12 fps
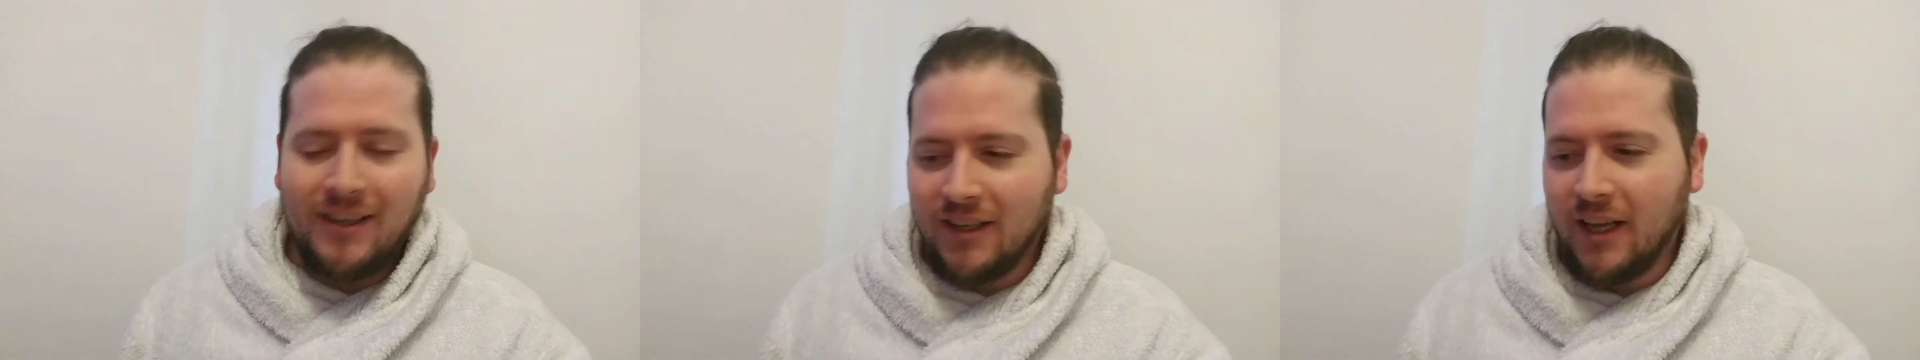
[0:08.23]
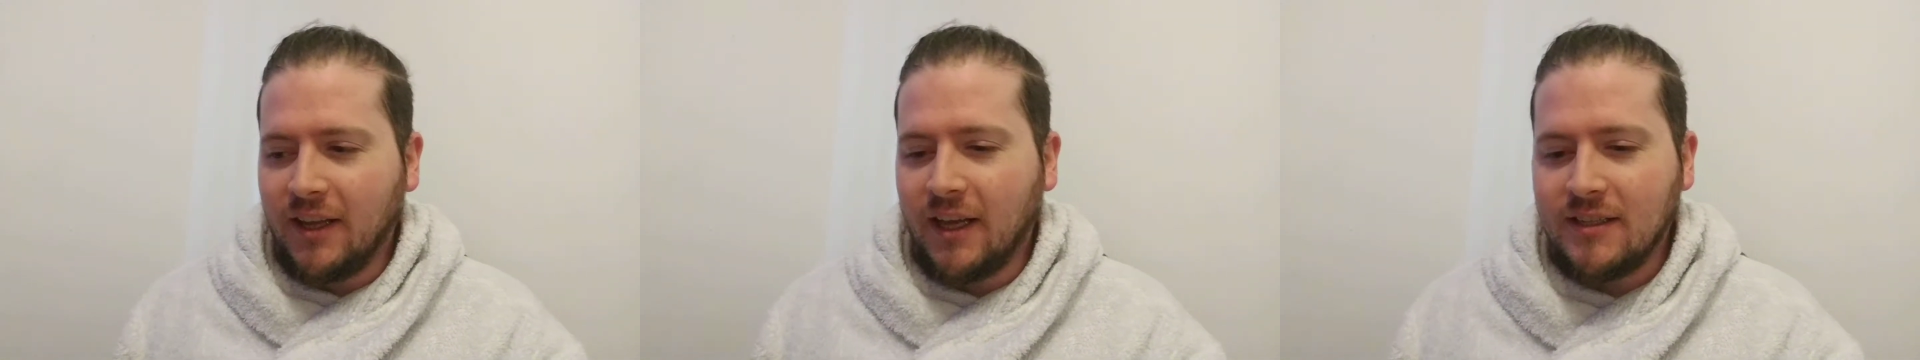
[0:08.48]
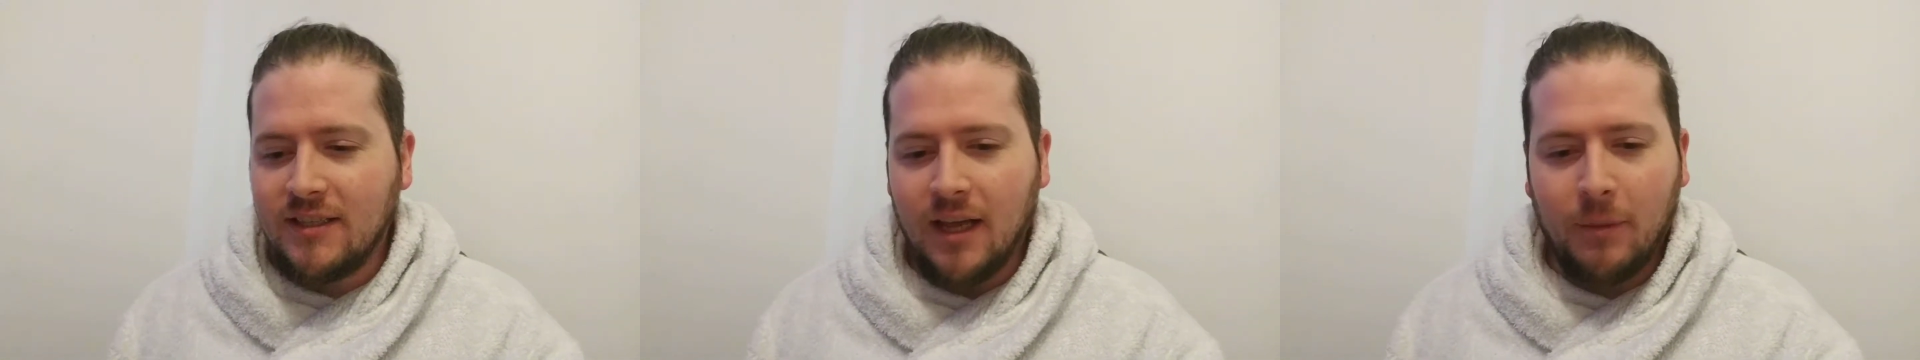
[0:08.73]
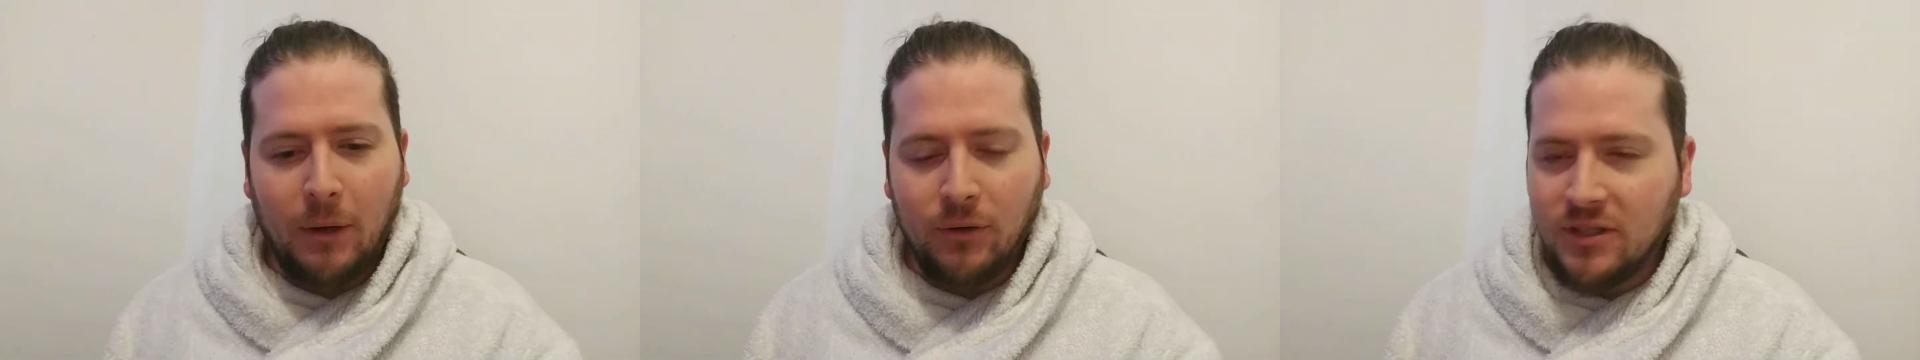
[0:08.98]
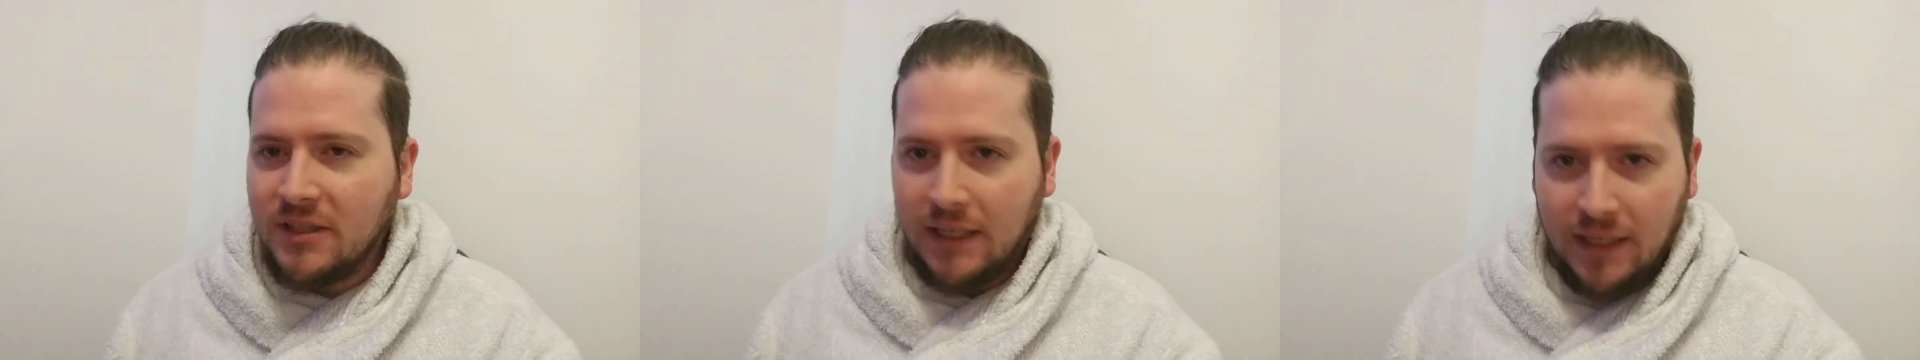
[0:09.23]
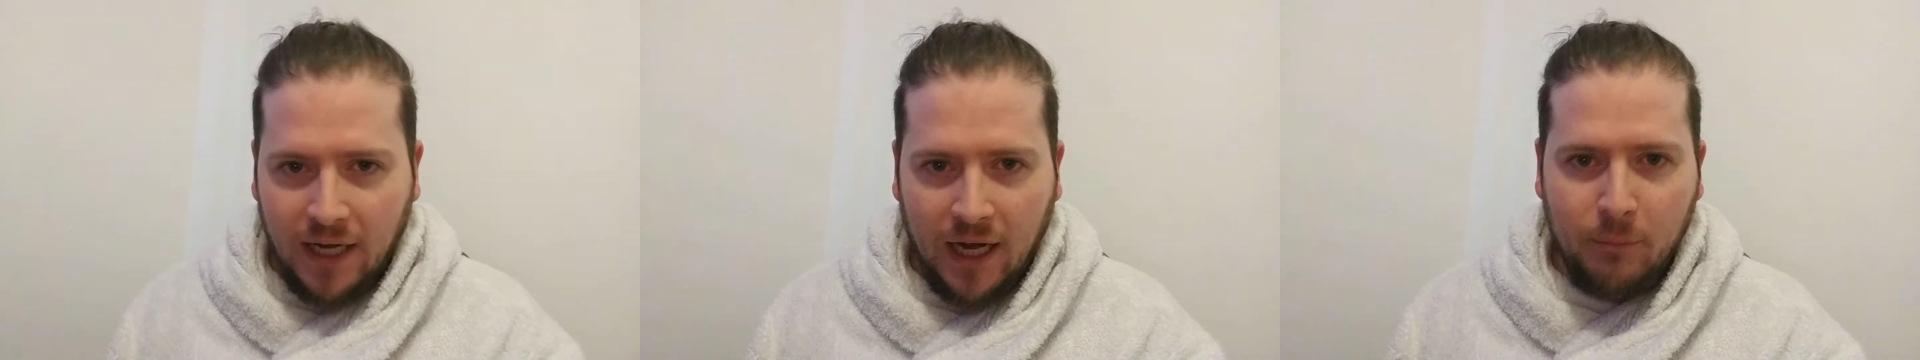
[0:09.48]
anything like that about the
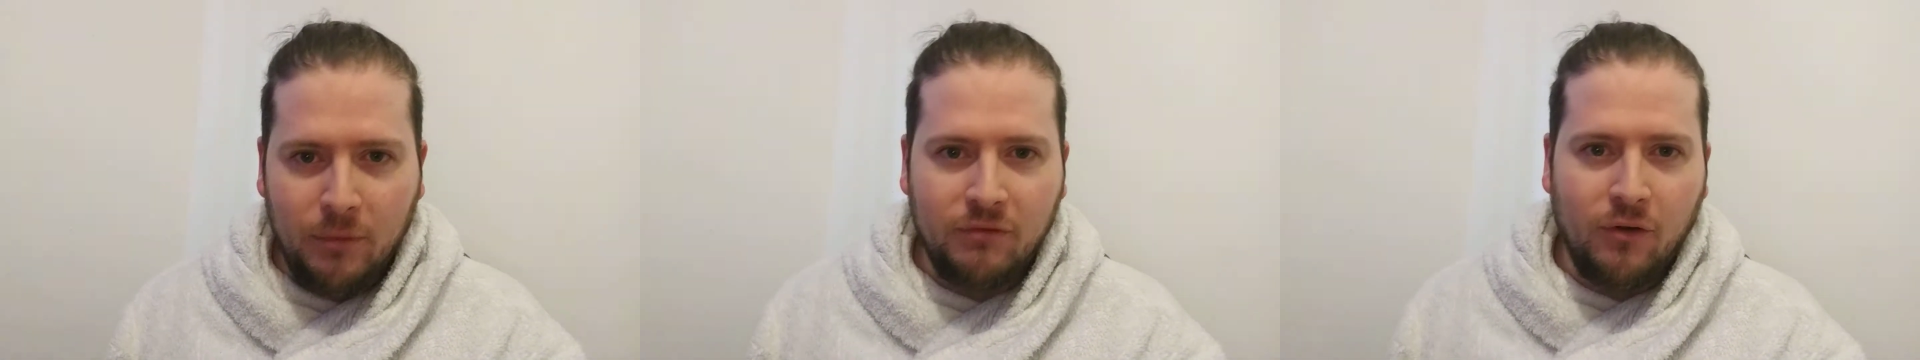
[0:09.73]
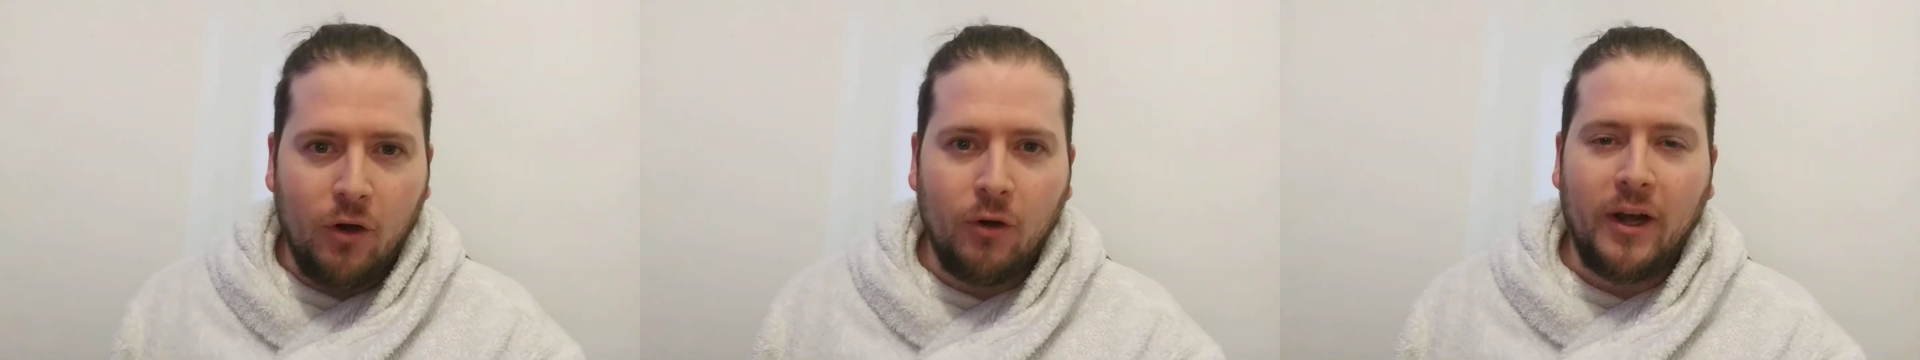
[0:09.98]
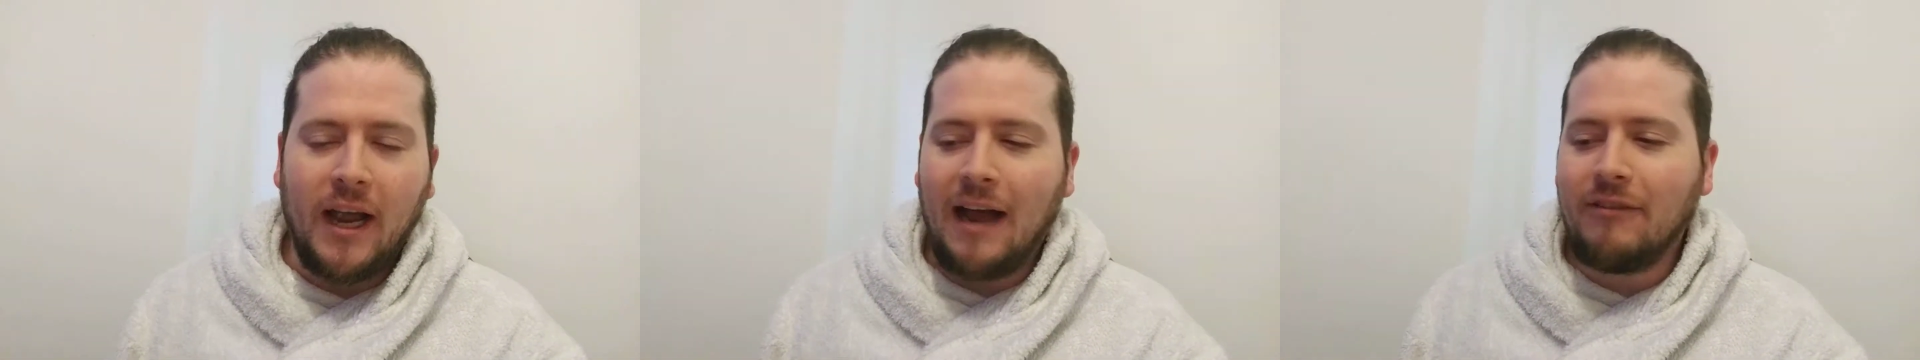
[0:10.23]
City game before it,